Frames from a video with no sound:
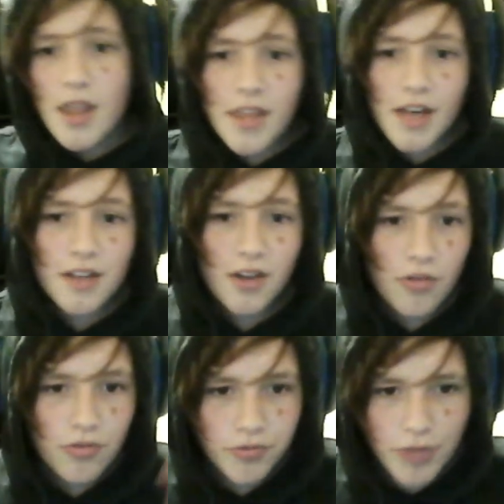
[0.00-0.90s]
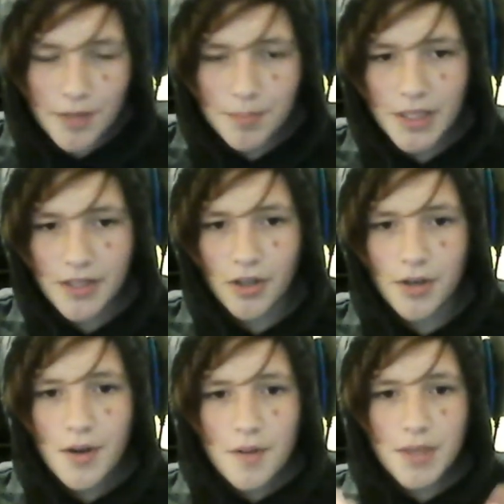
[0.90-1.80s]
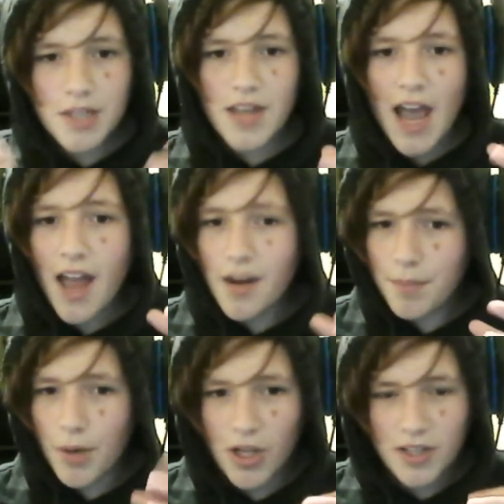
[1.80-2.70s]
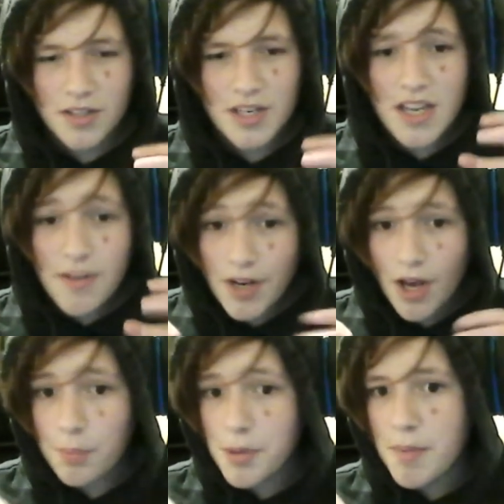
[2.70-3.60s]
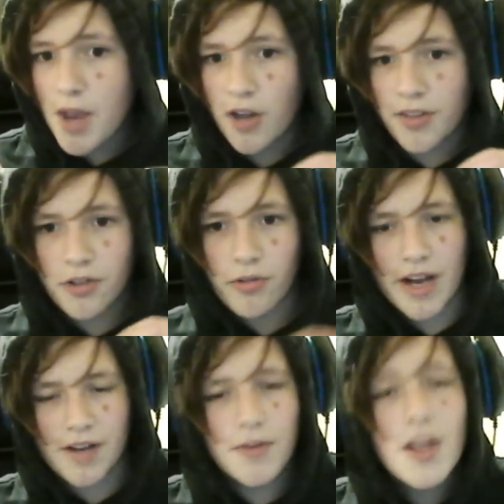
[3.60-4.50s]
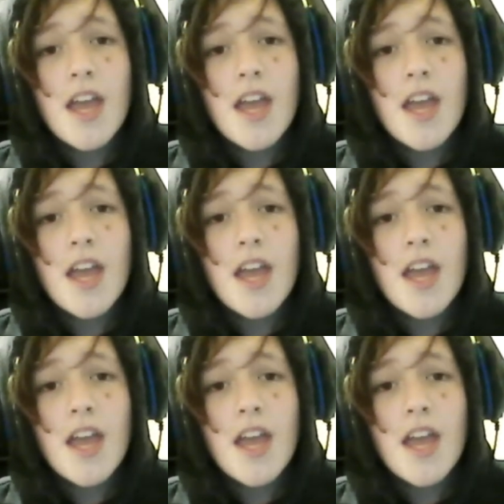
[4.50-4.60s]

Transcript: That is incredibly good because the hat bots even help you beyond the grave.